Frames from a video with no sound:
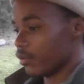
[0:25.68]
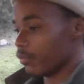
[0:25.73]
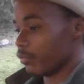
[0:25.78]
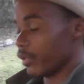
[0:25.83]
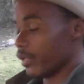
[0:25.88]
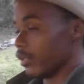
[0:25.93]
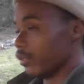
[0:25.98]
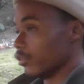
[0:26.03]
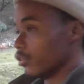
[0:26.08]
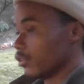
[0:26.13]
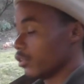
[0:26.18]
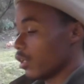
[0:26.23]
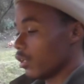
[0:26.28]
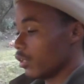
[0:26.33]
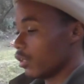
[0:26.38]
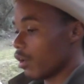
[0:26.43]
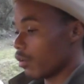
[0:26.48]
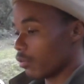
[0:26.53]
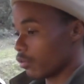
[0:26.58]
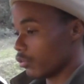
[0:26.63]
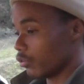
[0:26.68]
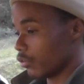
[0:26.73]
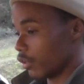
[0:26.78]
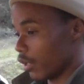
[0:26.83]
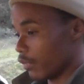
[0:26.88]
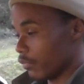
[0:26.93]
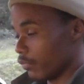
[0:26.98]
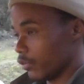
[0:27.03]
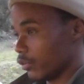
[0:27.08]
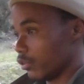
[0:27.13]
Where the Sundowner
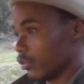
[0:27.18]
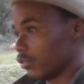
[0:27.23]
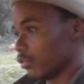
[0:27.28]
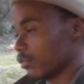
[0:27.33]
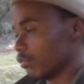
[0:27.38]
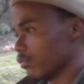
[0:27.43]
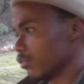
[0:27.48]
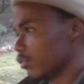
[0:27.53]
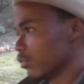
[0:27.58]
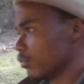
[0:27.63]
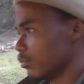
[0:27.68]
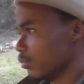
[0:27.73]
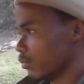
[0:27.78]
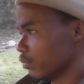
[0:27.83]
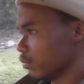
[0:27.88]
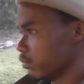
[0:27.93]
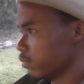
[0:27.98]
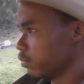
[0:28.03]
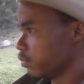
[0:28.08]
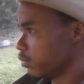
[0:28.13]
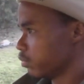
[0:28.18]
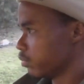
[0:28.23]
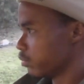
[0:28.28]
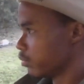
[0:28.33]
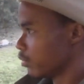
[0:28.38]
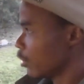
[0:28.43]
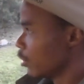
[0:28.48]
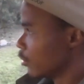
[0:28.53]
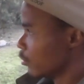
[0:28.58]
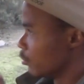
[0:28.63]
Drive is only to
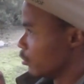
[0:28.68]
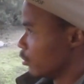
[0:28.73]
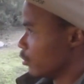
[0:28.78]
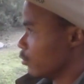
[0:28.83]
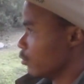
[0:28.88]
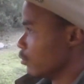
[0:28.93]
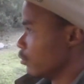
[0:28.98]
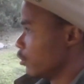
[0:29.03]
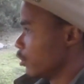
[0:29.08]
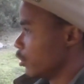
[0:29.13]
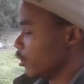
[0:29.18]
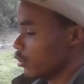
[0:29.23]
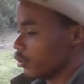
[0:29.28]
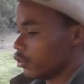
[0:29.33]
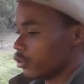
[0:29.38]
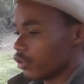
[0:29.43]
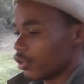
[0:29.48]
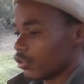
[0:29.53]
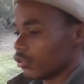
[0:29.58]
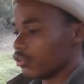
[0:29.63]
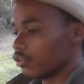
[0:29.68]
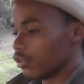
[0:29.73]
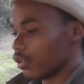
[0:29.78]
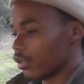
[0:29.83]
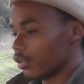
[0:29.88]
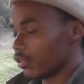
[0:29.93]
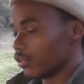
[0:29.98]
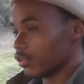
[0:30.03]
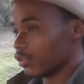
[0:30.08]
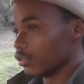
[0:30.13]
see the
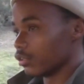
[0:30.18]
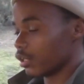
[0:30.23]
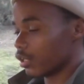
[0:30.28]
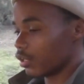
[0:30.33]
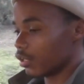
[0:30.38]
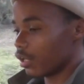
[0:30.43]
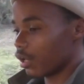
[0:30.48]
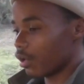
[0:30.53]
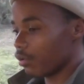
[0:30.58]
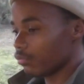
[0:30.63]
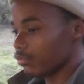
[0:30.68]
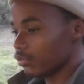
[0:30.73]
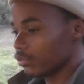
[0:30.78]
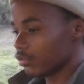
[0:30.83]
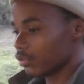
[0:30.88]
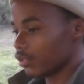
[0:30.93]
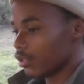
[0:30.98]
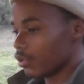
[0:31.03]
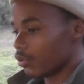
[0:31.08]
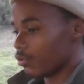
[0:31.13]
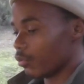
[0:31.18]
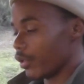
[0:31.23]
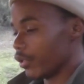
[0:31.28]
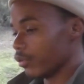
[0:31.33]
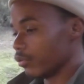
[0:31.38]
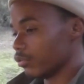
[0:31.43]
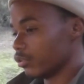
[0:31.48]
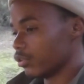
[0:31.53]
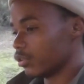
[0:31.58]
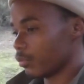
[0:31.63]
sundown, where
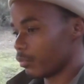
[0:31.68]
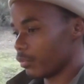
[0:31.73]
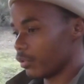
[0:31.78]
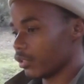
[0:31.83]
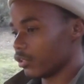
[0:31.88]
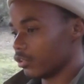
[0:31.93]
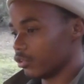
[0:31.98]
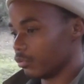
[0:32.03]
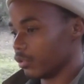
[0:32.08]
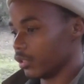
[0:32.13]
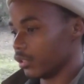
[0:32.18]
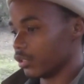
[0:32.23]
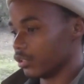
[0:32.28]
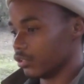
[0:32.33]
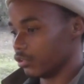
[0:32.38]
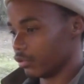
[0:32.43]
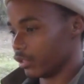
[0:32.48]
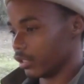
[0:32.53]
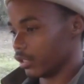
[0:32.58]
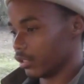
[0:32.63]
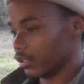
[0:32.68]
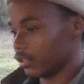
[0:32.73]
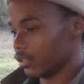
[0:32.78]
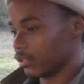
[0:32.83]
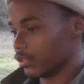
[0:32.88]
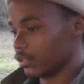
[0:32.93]
you're sipping a drink.